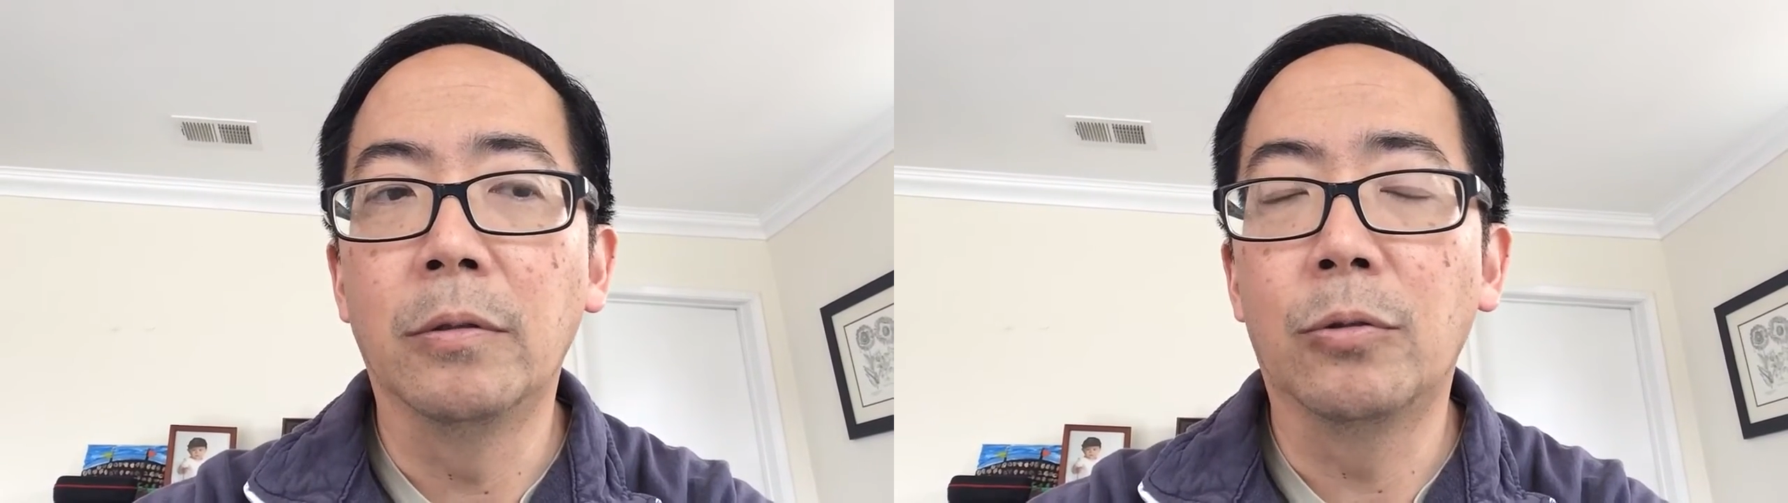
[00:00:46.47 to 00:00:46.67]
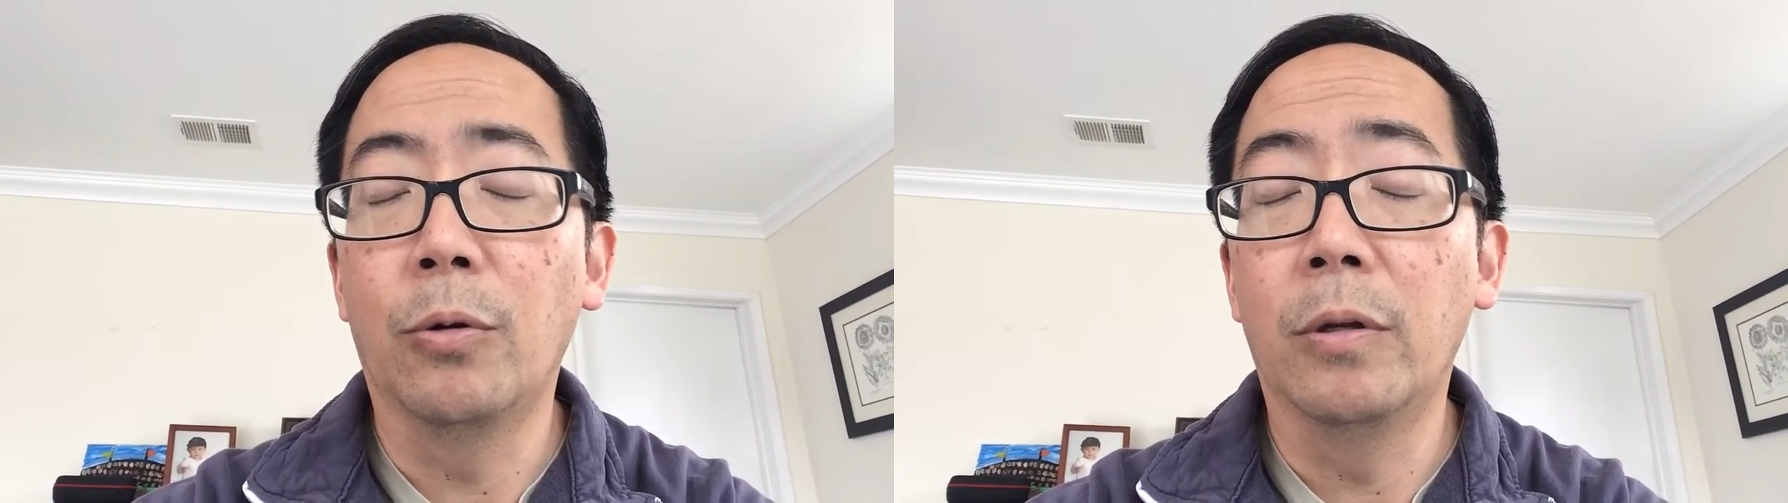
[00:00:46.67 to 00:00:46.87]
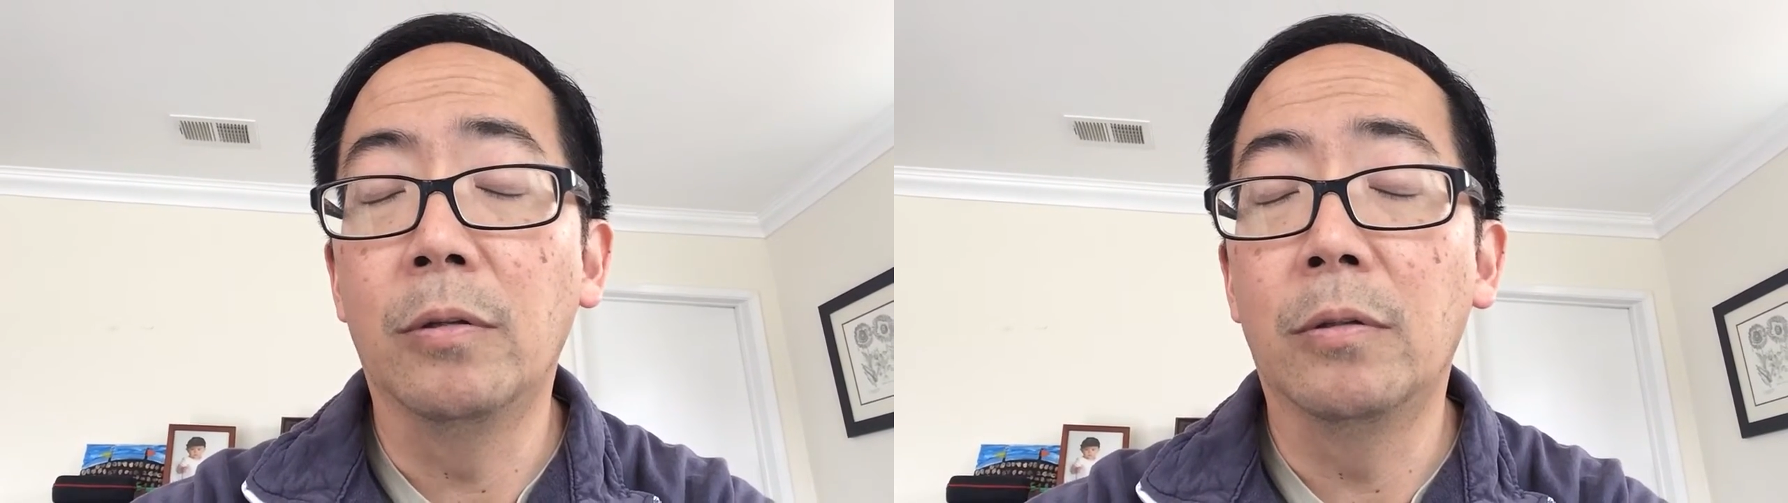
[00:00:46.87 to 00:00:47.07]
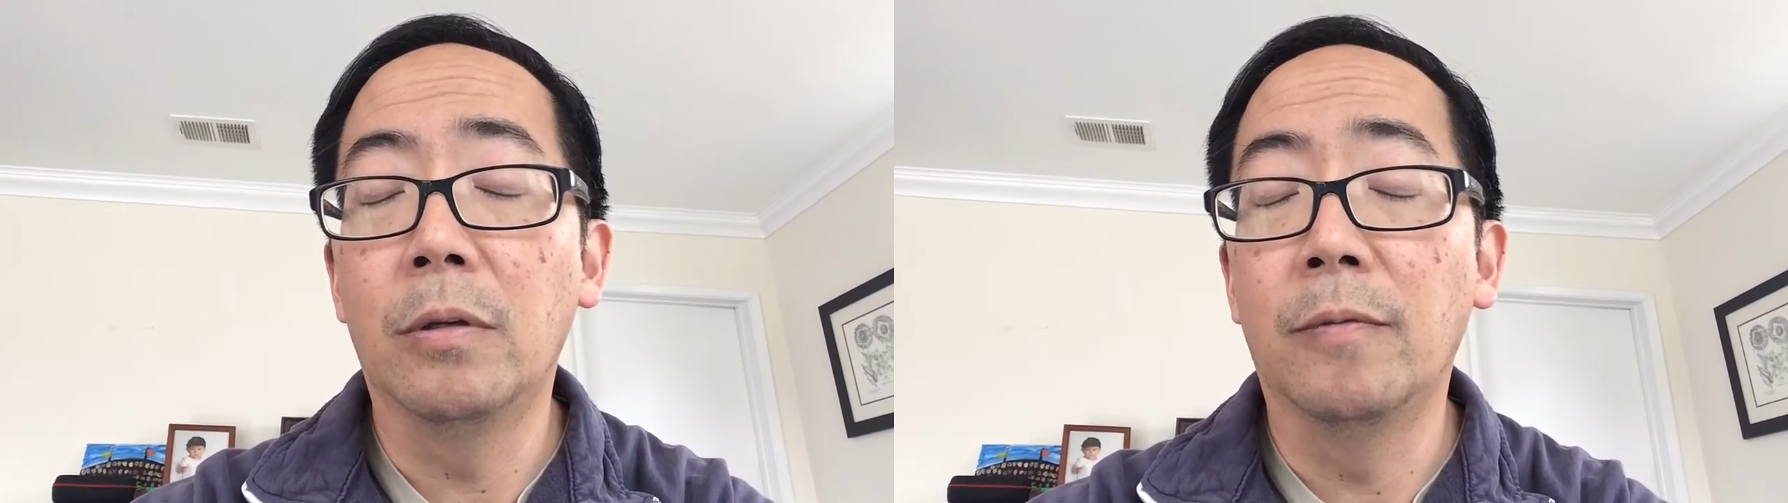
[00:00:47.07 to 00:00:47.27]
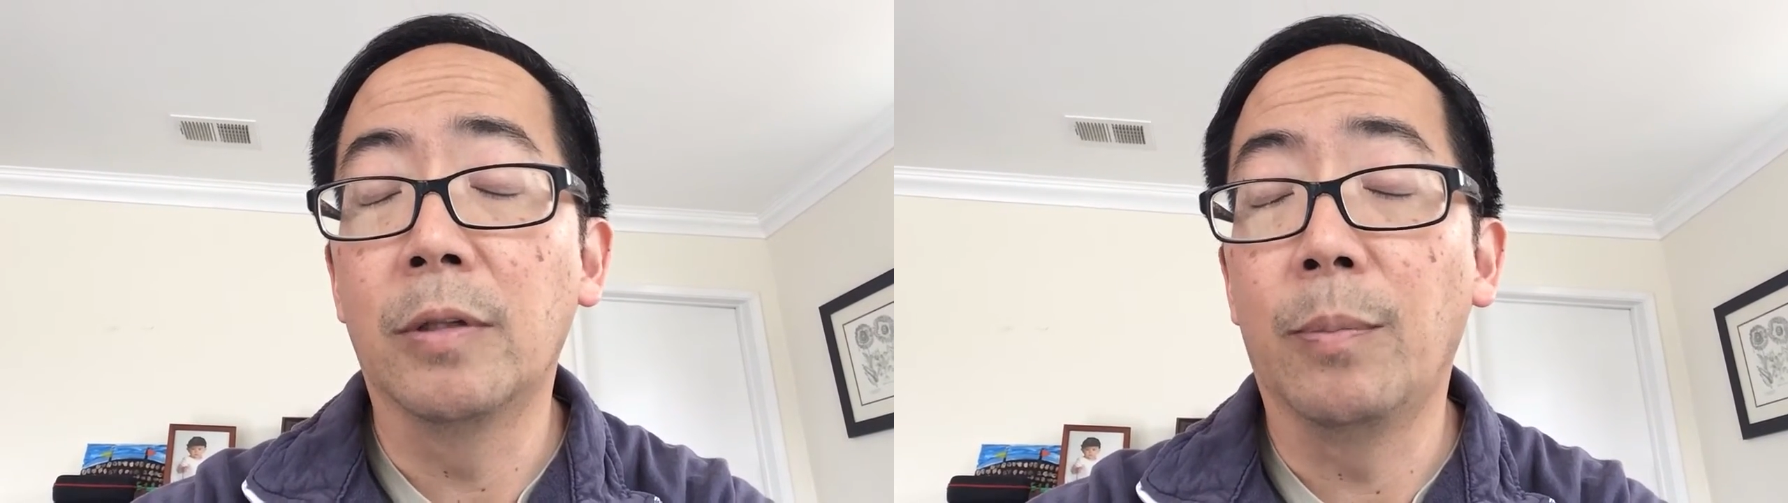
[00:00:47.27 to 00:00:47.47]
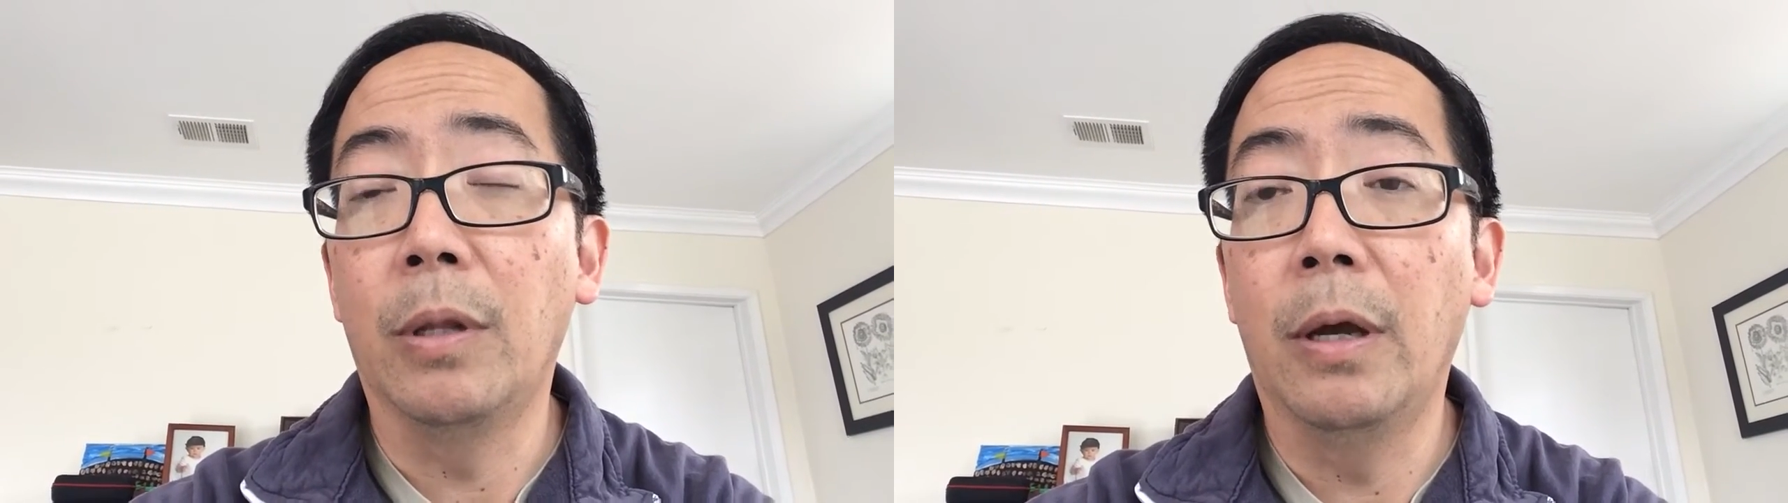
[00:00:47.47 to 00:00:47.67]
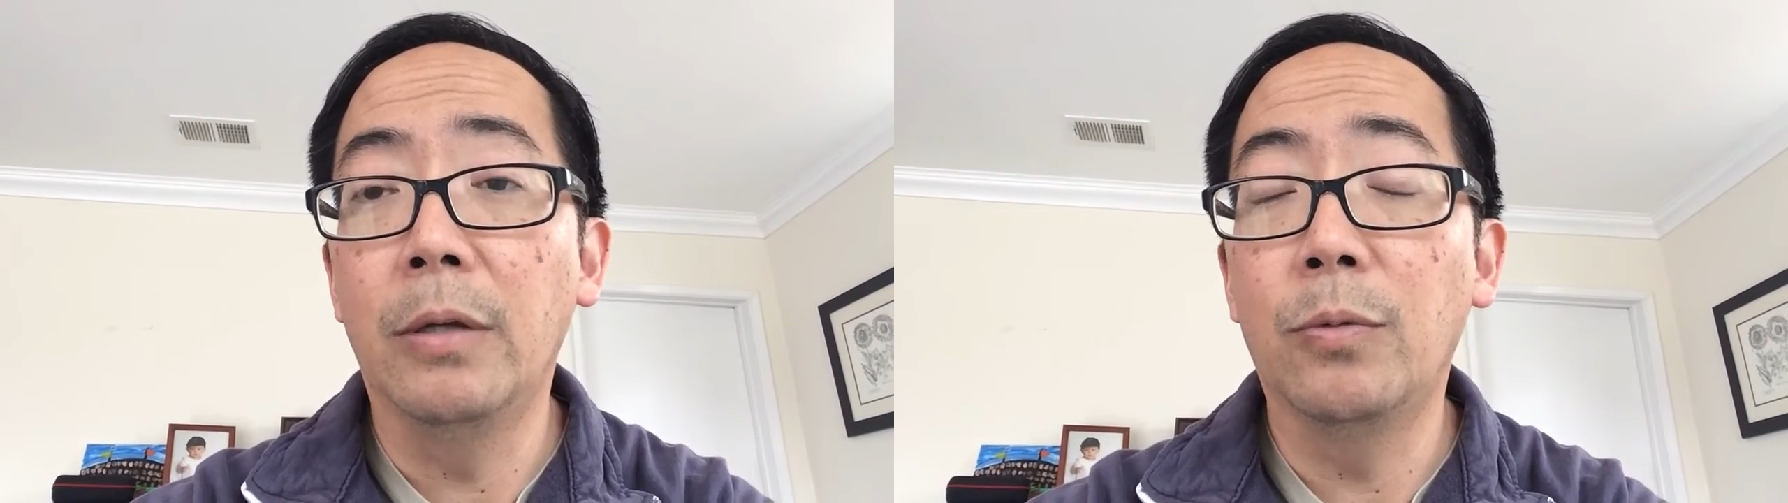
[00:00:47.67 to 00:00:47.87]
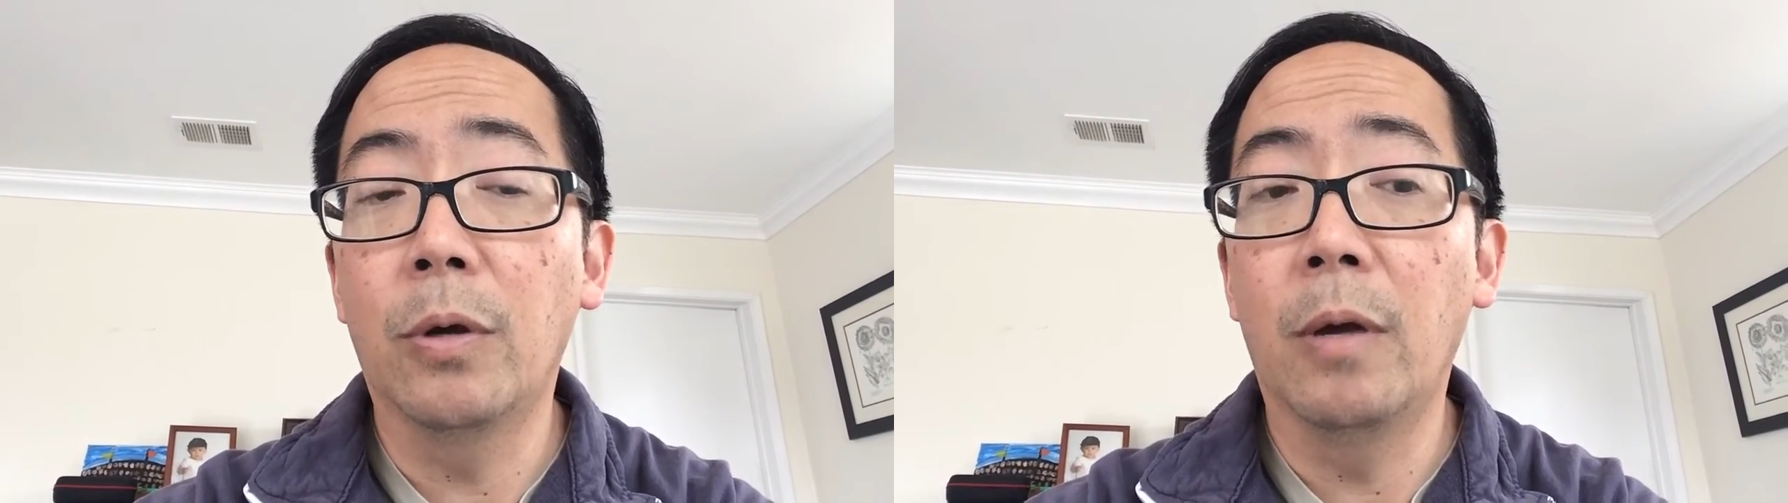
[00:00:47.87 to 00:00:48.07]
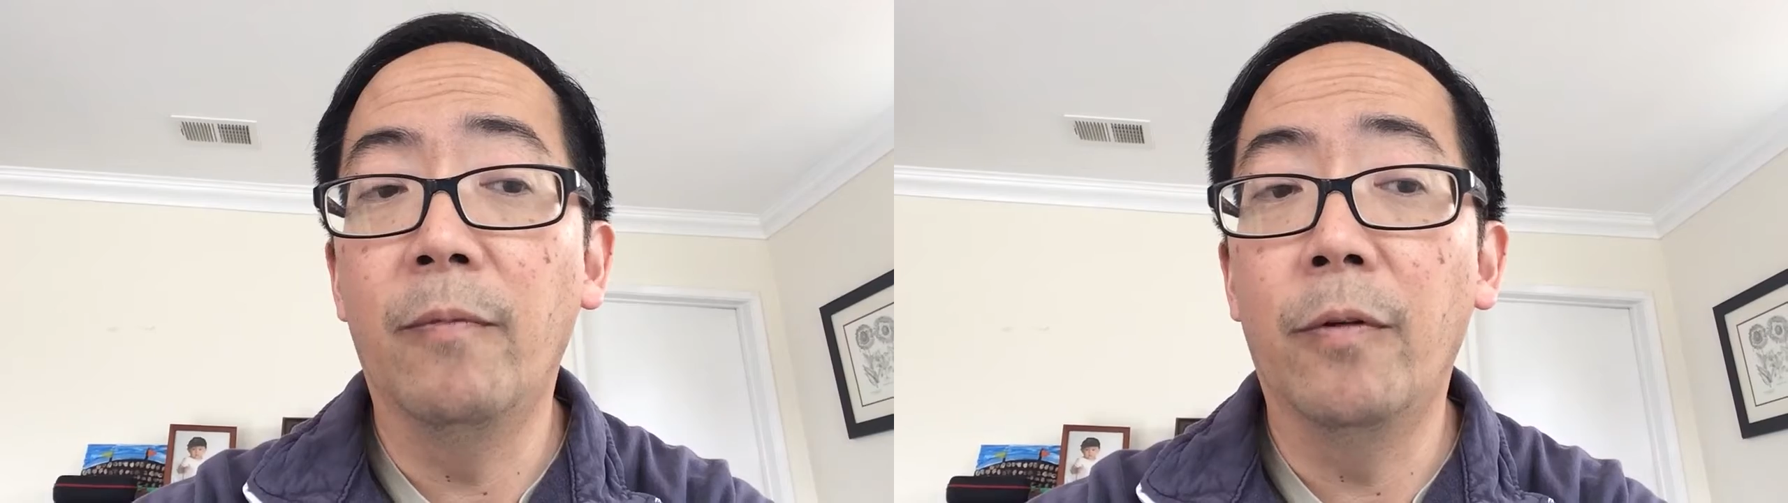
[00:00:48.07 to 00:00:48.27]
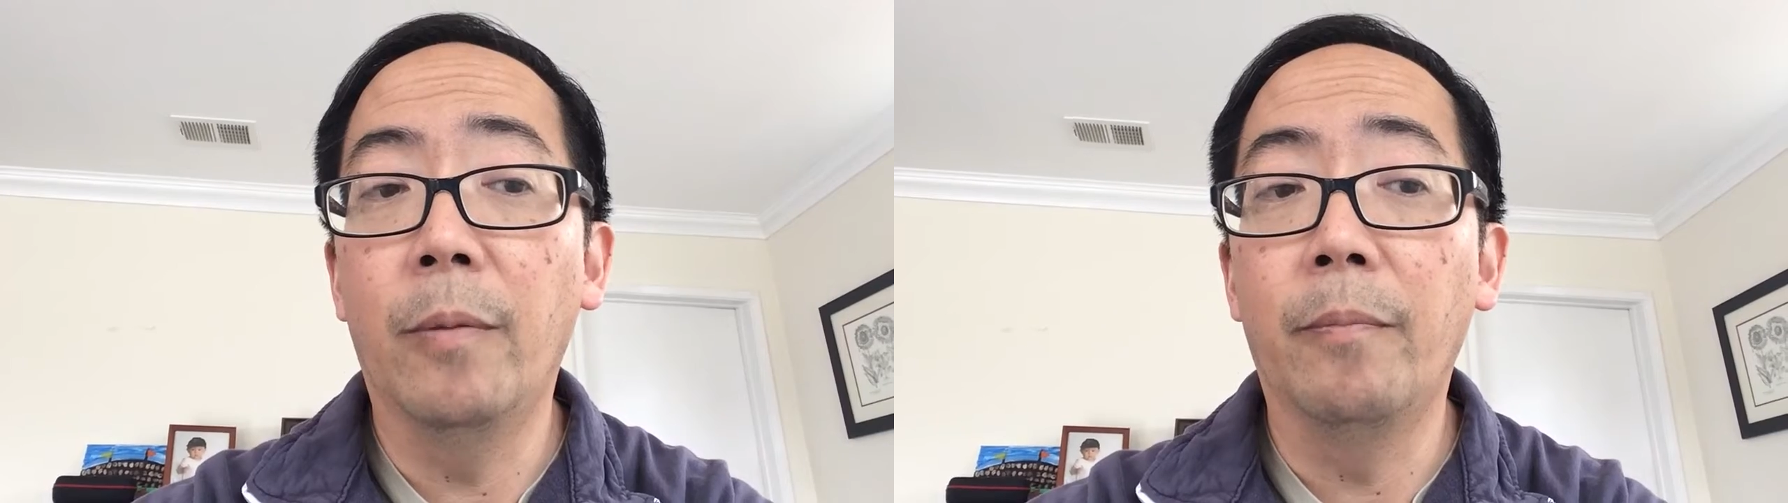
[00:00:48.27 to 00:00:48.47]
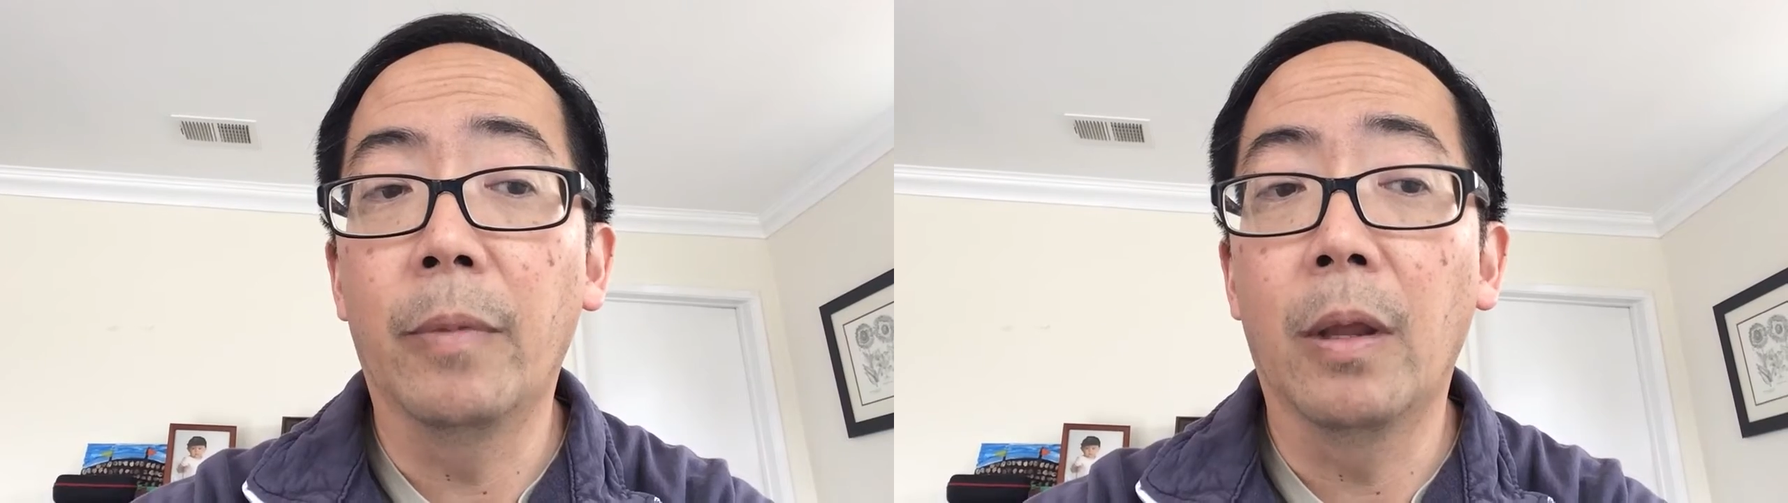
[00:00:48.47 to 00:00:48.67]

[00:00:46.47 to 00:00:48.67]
shortage of supplies will come from